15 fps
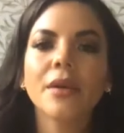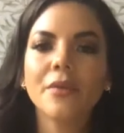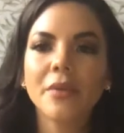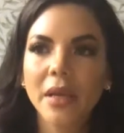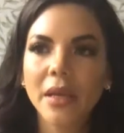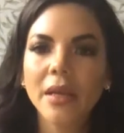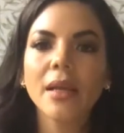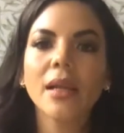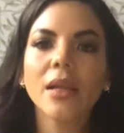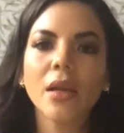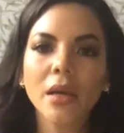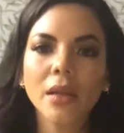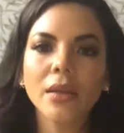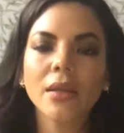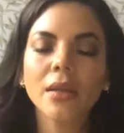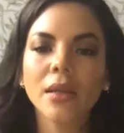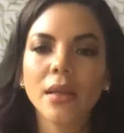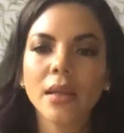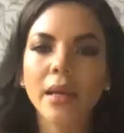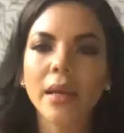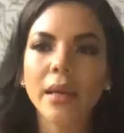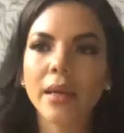reading a lot,
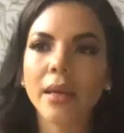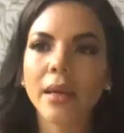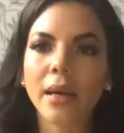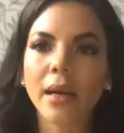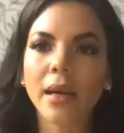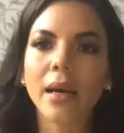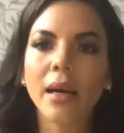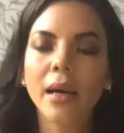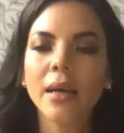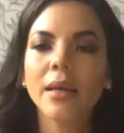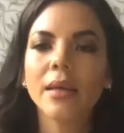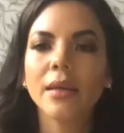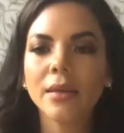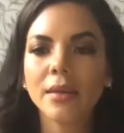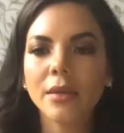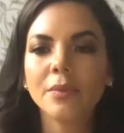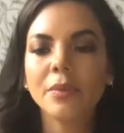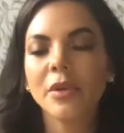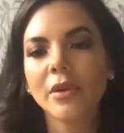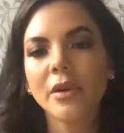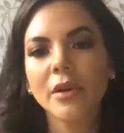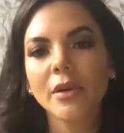like
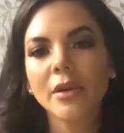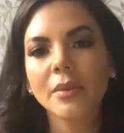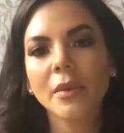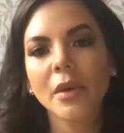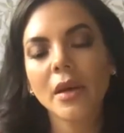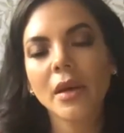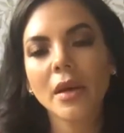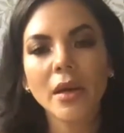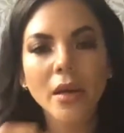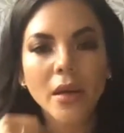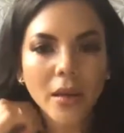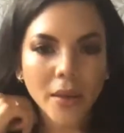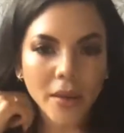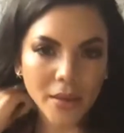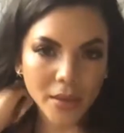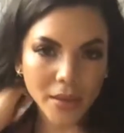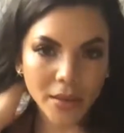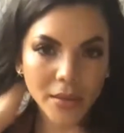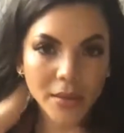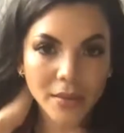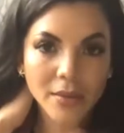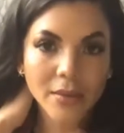
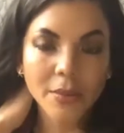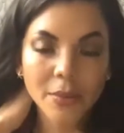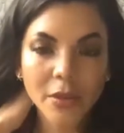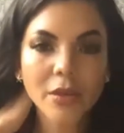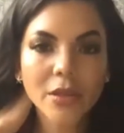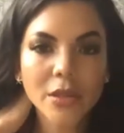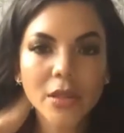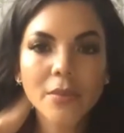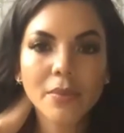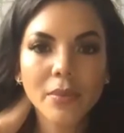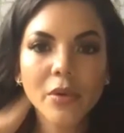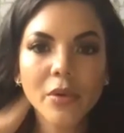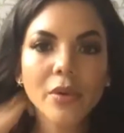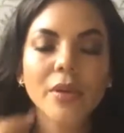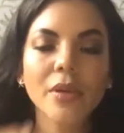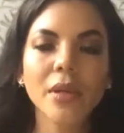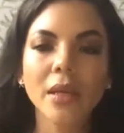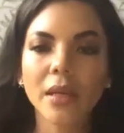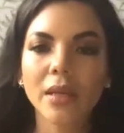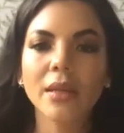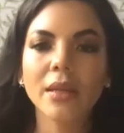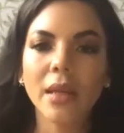entrepreneurship books,
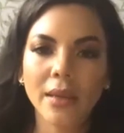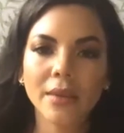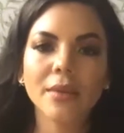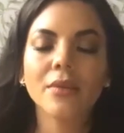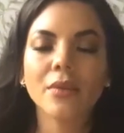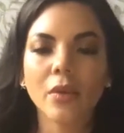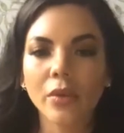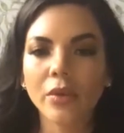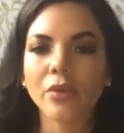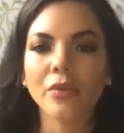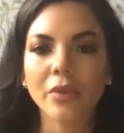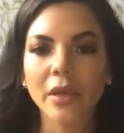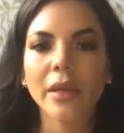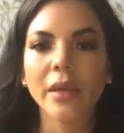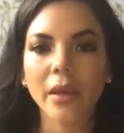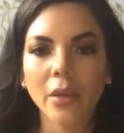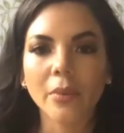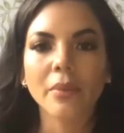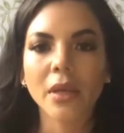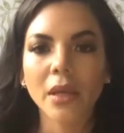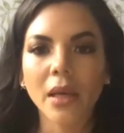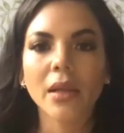and that's also really helped
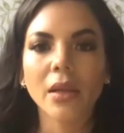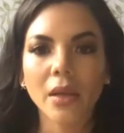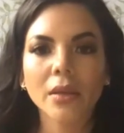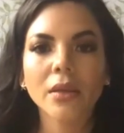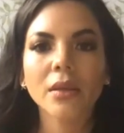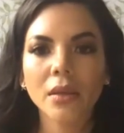me a lot.